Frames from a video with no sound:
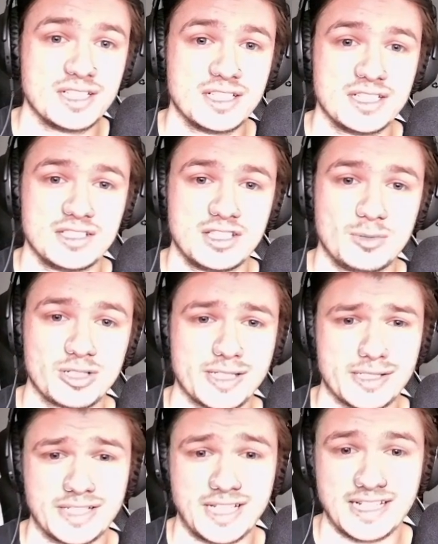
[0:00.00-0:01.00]
Double
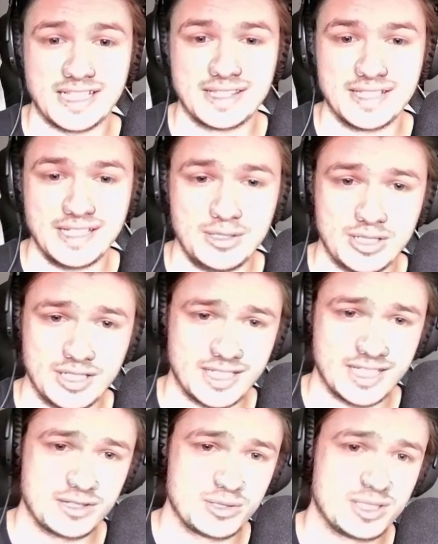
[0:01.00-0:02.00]
click on that and then you're going to
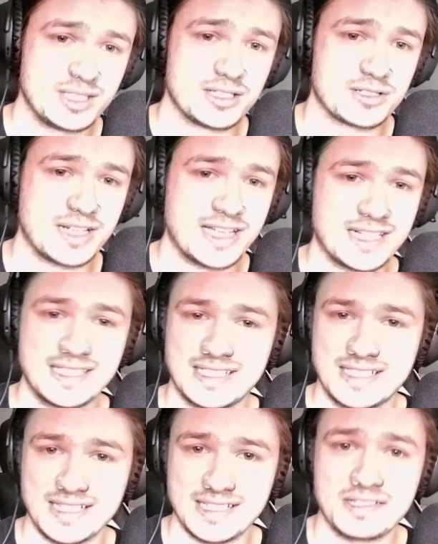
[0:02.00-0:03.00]
get to here,
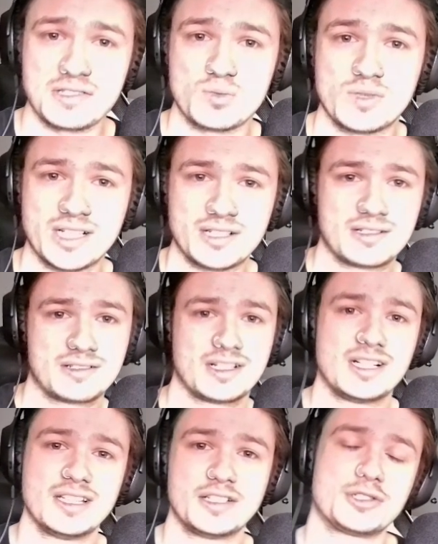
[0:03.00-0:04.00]
and this is where
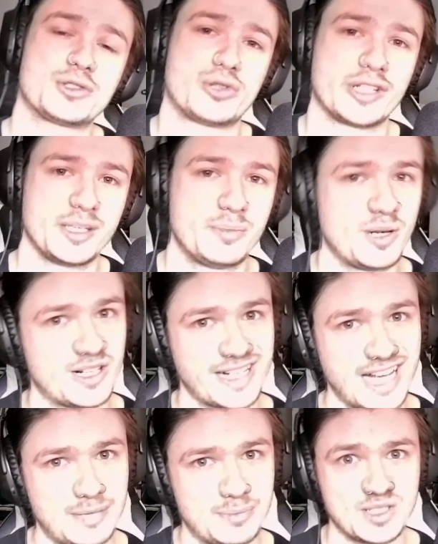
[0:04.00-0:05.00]
a little tricky part
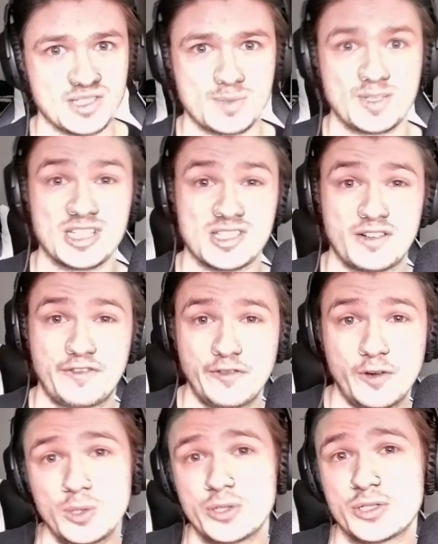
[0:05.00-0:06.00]
happens because the
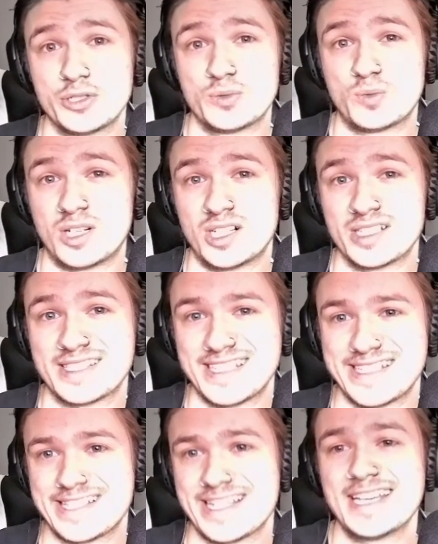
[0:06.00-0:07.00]
folder you want
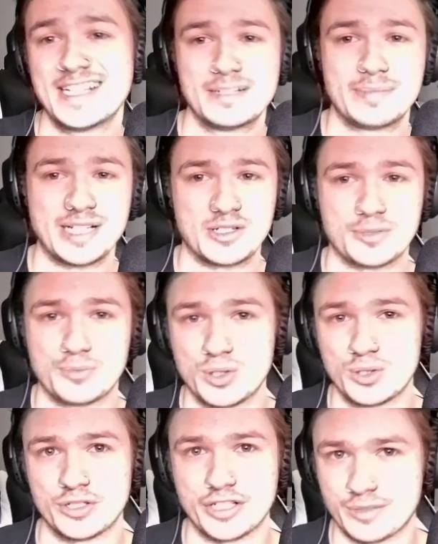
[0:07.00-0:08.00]
is hidden by your
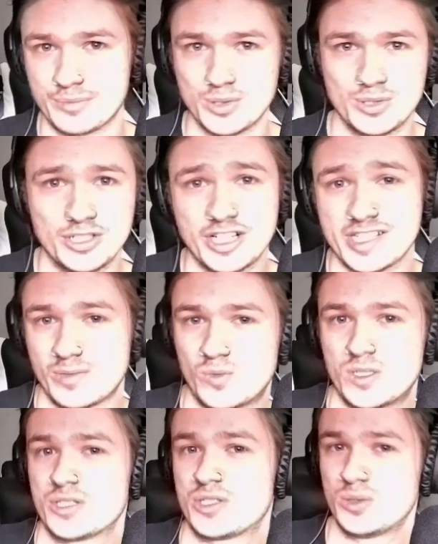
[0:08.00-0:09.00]
computer. The computer doesn't
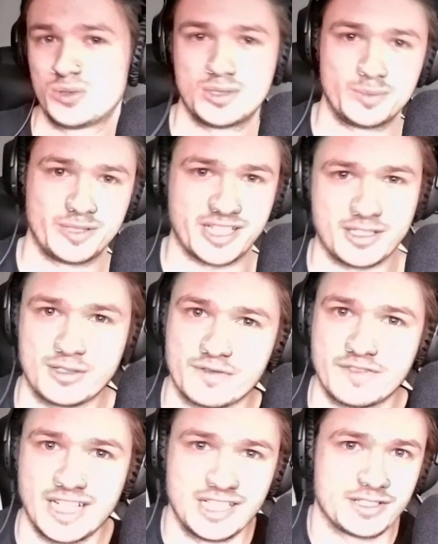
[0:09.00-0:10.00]
want you to duplicate your
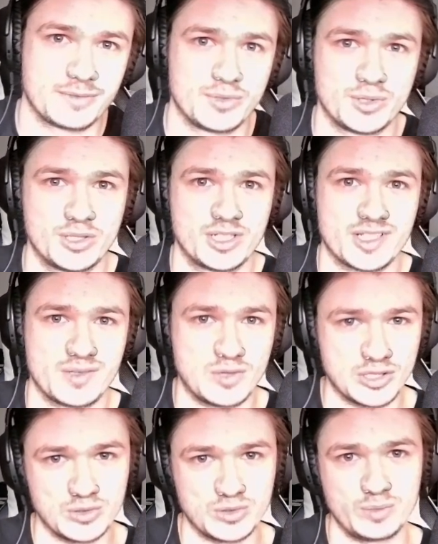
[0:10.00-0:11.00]
file. The computer doesn't
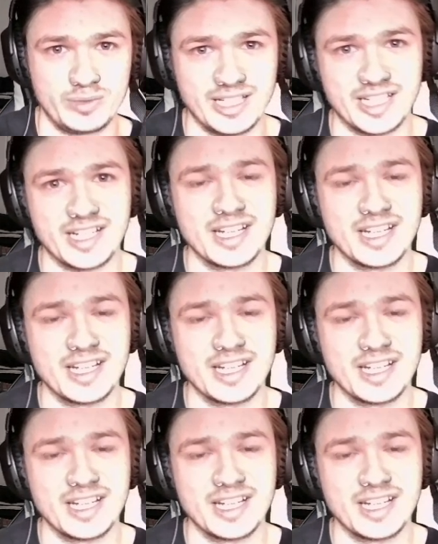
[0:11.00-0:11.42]
want you to play